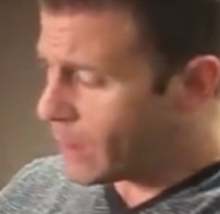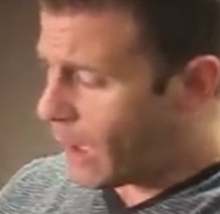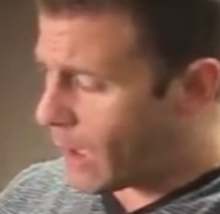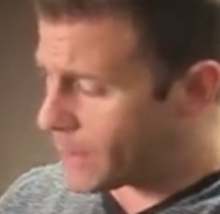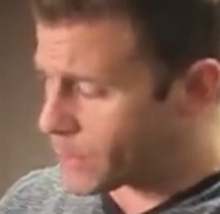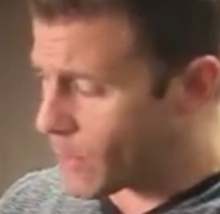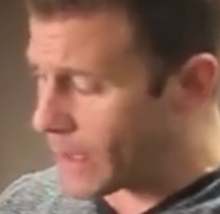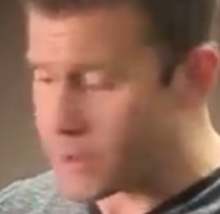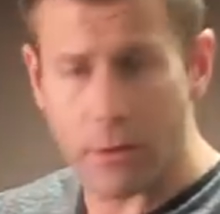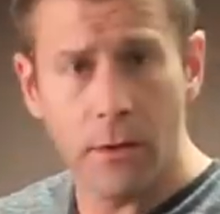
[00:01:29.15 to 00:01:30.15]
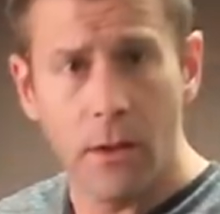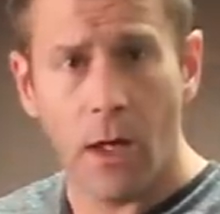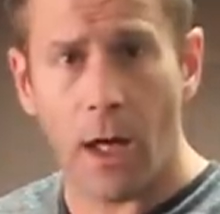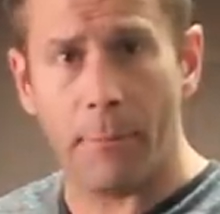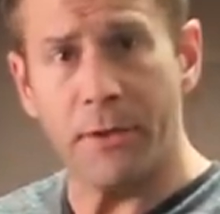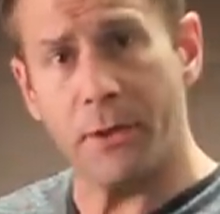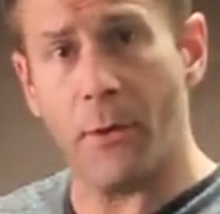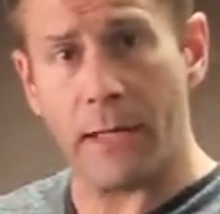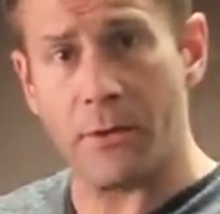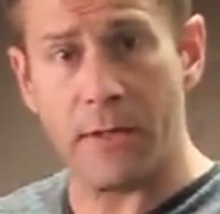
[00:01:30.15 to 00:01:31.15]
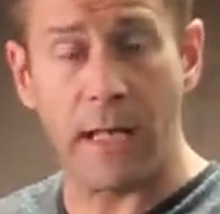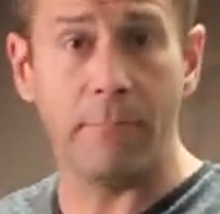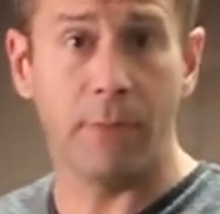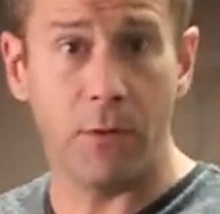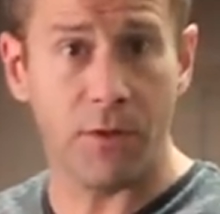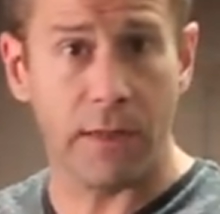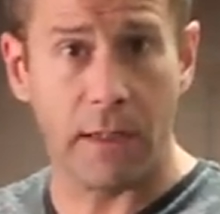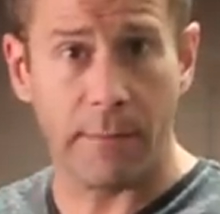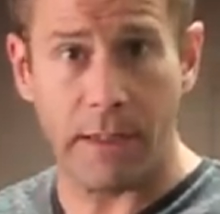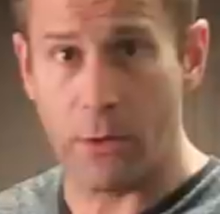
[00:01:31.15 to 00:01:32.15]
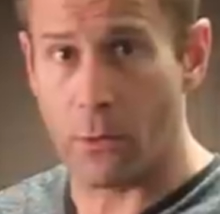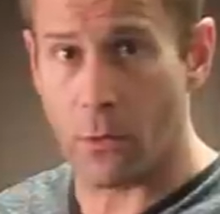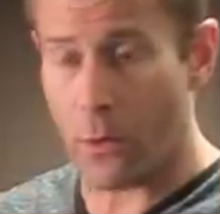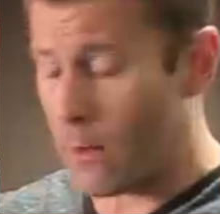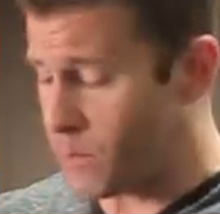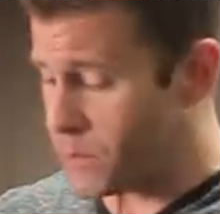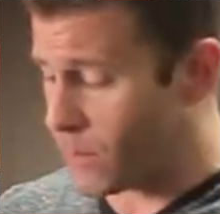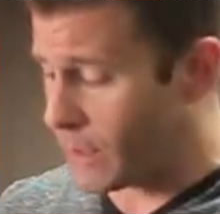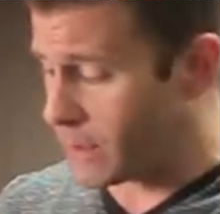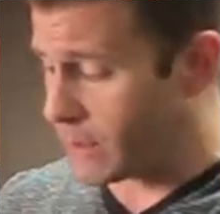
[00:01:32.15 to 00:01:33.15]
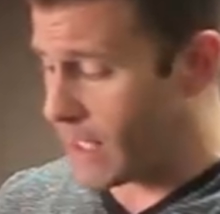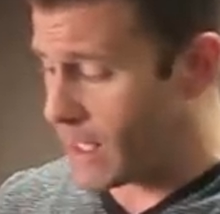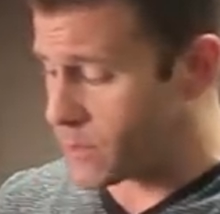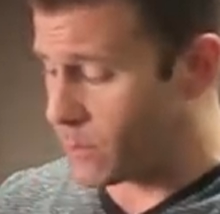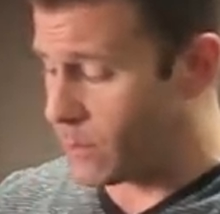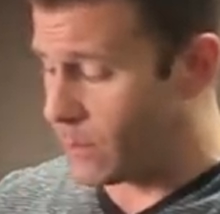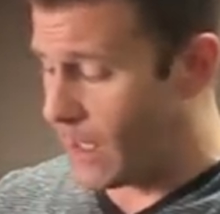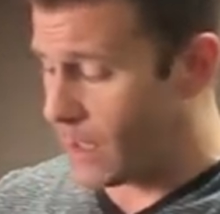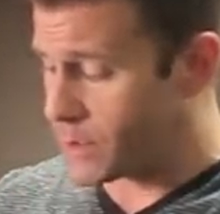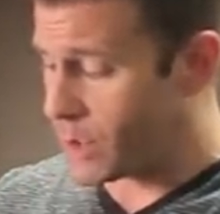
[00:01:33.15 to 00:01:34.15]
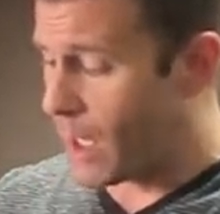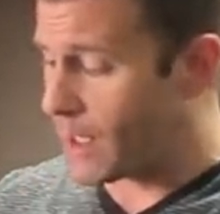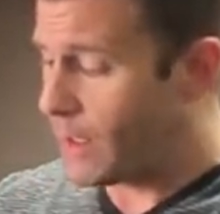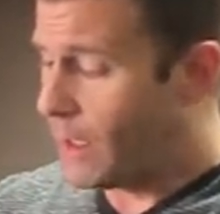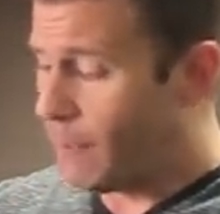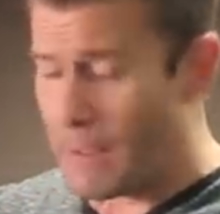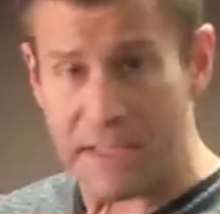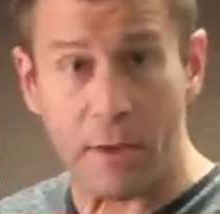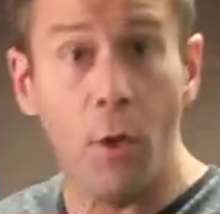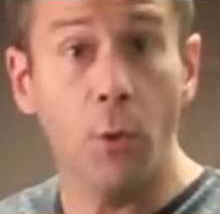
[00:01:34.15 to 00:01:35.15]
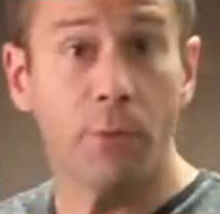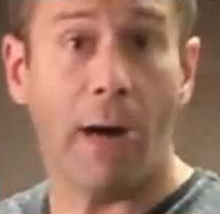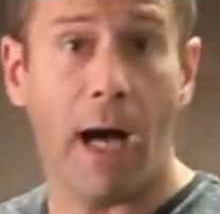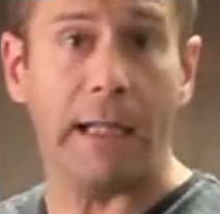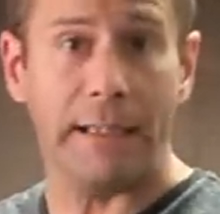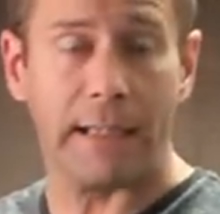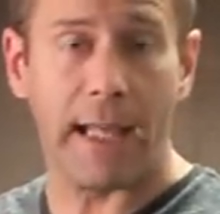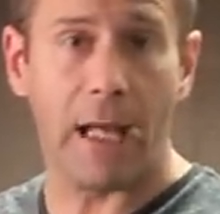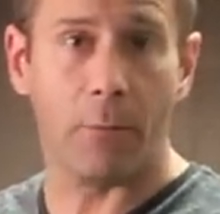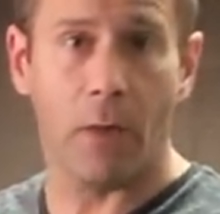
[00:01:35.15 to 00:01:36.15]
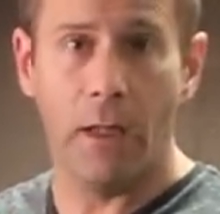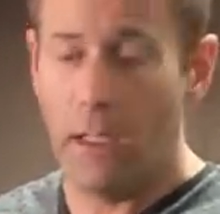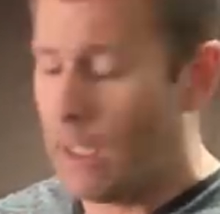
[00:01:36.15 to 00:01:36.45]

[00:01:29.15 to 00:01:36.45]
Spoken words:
Director, put the director's name, usually going to be you or whoever's directing the actual shot. Basically, who's behind the camera.